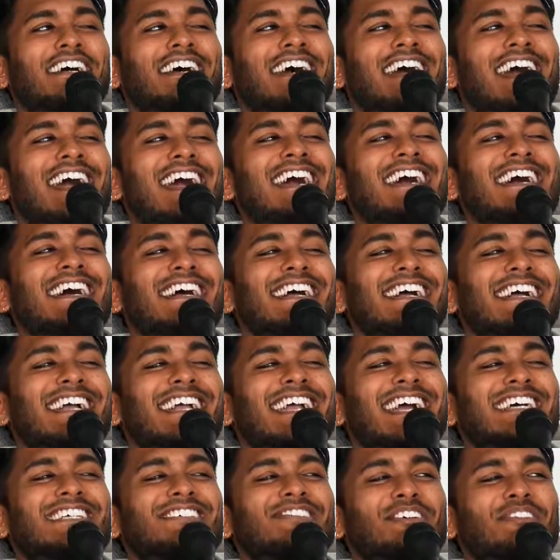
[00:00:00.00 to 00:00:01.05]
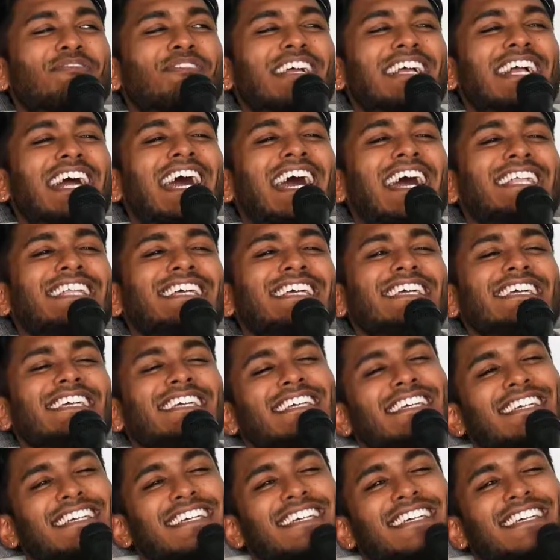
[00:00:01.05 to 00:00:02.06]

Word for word: huh? Because we're Bengali.